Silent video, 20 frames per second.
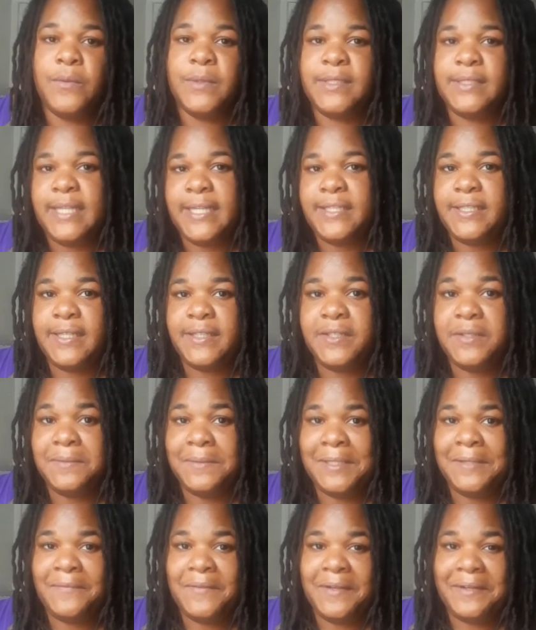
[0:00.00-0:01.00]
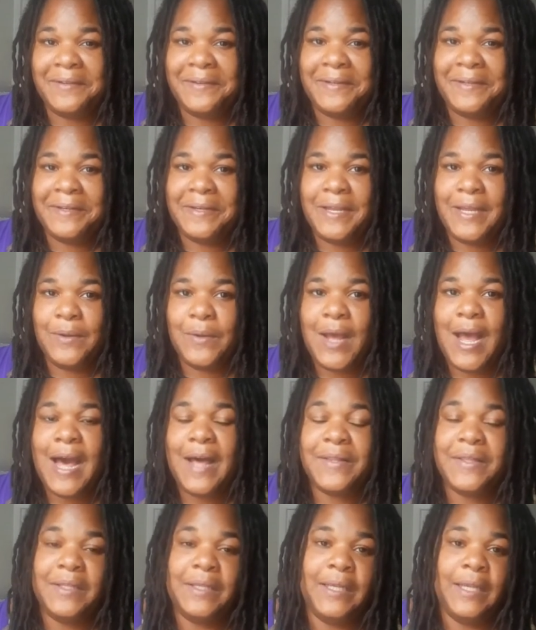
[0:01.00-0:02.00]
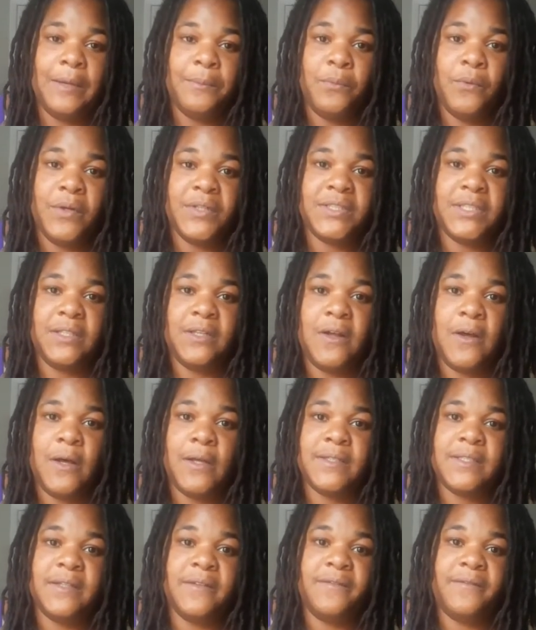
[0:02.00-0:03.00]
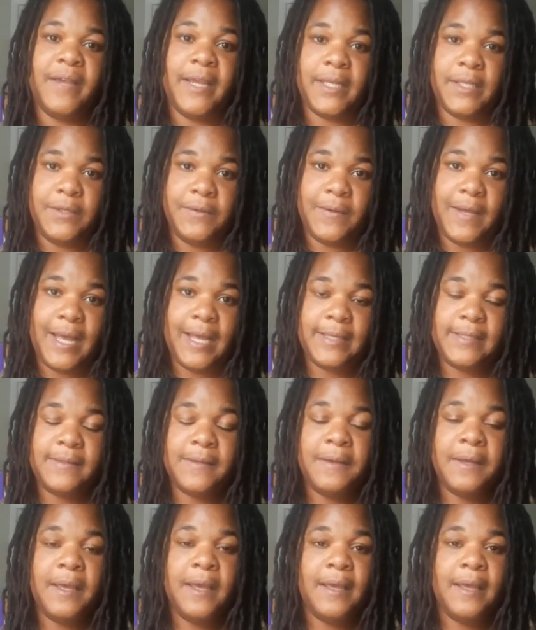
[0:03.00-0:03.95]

what states that you live in and how the abortion laws affect you guys.